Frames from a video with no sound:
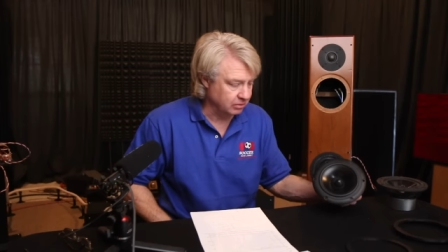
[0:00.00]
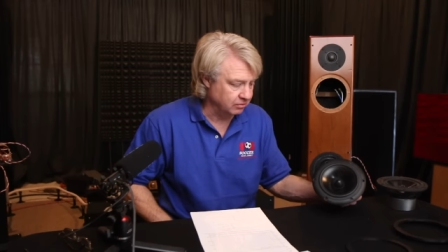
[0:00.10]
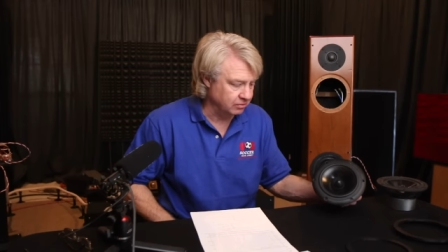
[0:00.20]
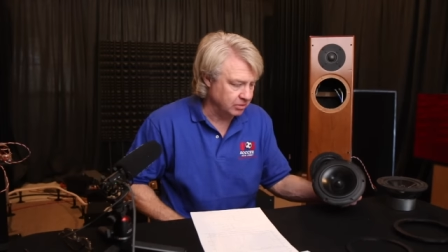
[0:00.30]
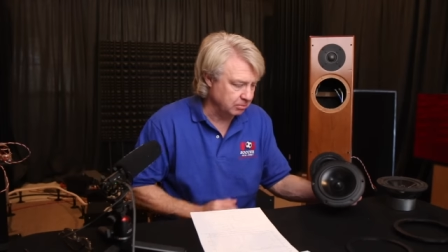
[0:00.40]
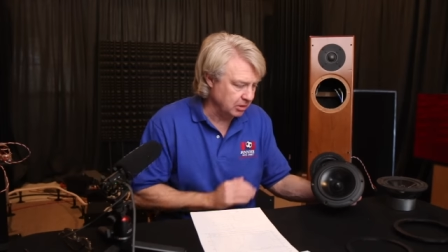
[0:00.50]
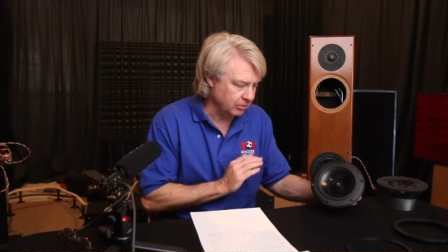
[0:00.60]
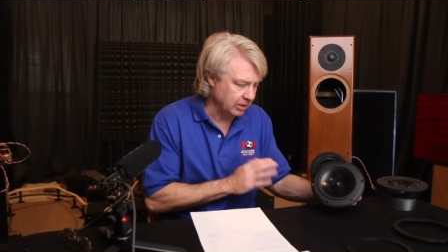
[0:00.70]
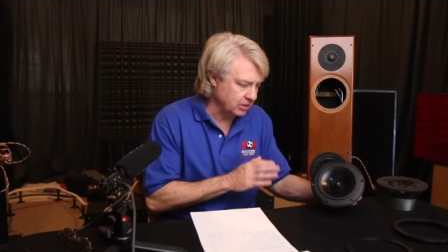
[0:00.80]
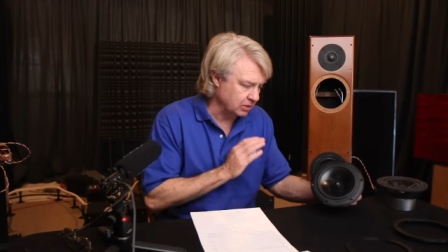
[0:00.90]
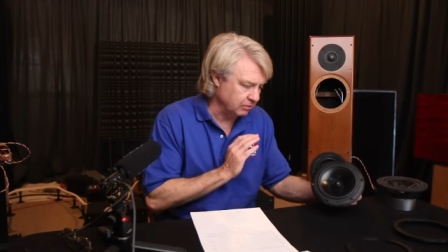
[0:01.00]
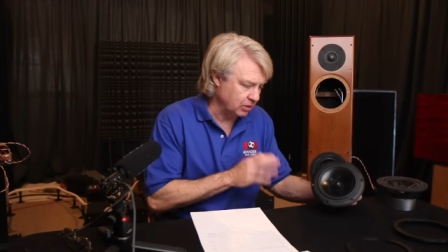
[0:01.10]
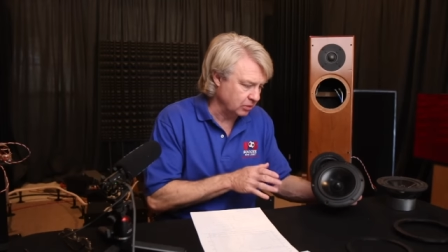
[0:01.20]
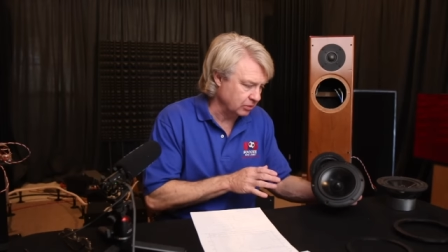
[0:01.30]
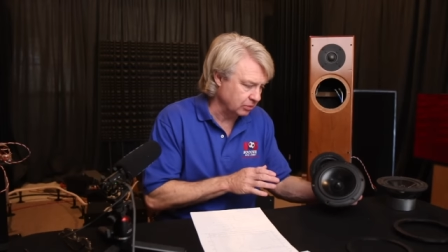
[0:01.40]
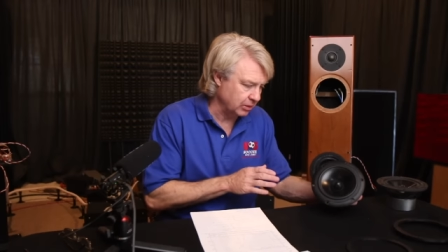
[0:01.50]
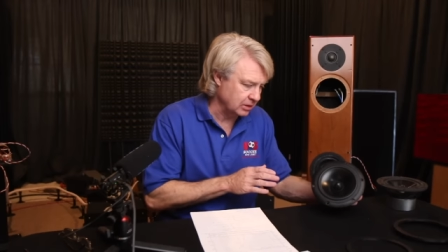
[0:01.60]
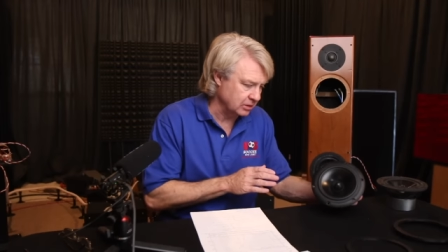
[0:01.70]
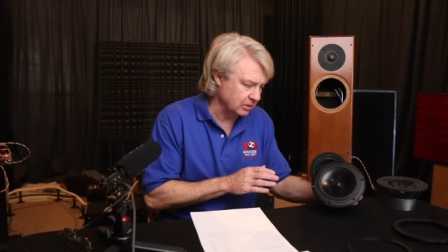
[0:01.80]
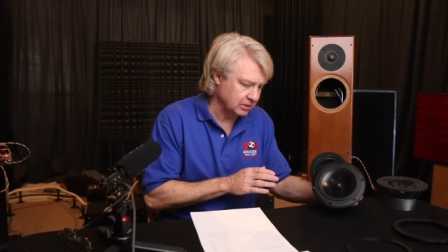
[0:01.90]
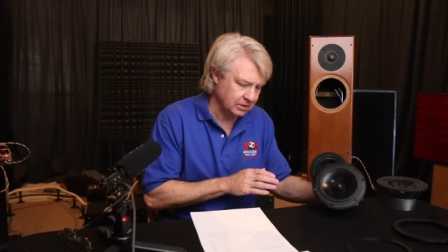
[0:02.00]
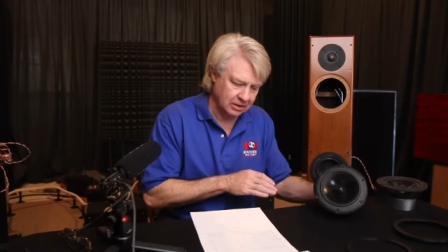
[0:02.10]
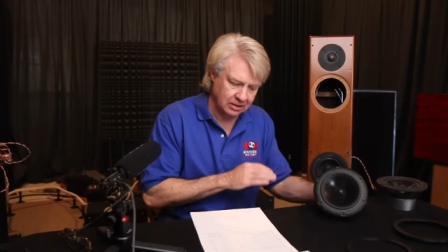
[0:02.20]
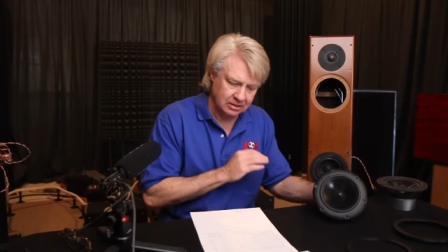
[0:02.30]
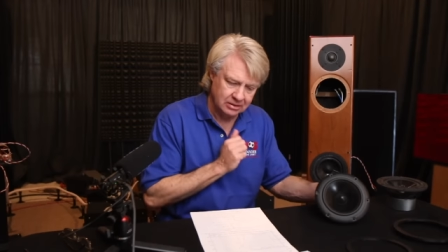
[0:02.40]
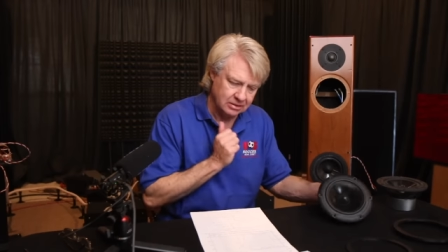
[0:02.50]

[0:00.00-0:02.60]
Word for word: The the mid range and the vocal range in this thing,